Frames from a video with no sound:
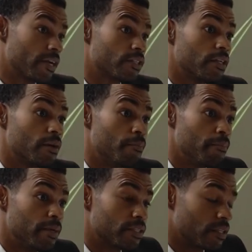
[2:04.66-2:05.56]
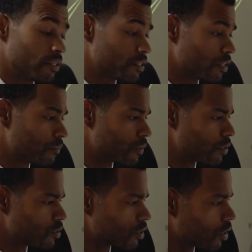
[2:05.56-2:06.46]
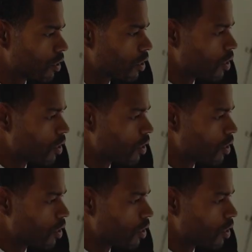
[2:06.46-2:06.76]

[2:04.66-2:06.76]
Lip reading: are often chosen by investors